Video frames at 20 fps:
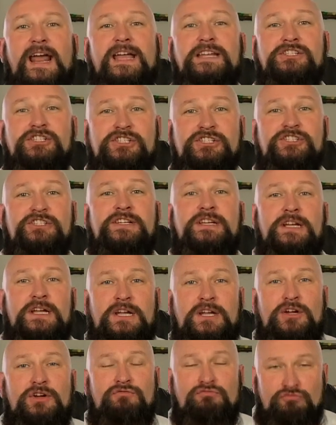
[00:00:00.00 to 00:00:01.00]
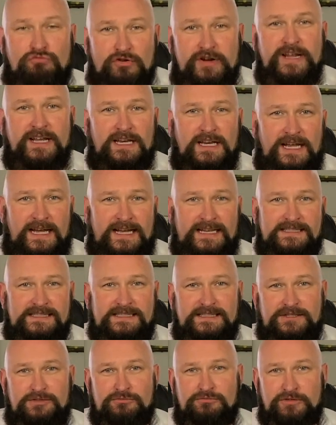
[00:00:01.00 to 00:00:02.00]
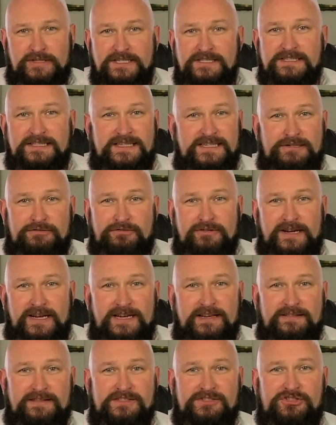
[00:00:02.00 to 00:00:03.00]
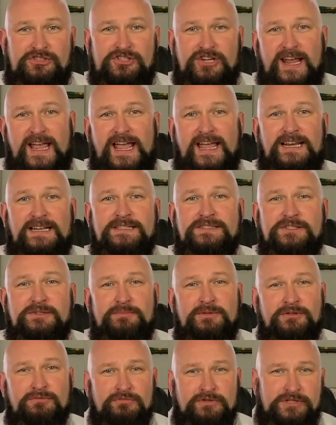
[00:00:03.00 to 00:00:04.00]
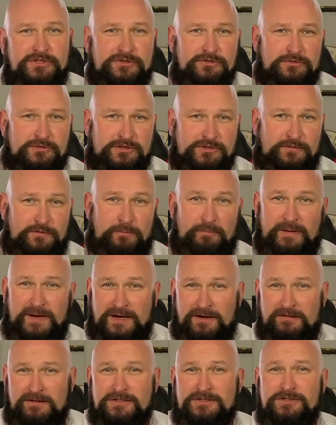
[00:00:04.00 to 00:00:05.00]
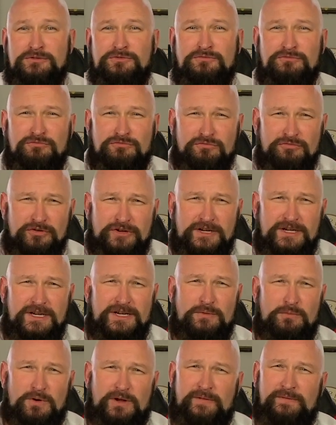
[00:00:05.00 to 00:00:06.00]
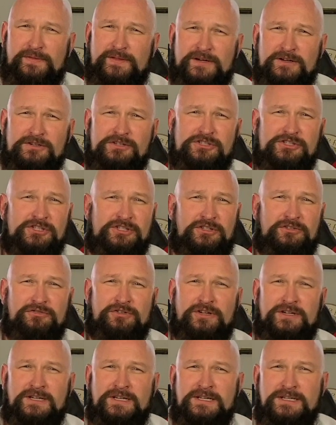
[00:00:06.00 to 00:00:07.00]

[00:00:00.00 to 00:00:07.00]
I just realize that the reason I created this channel is to be a resource for parents who really want their children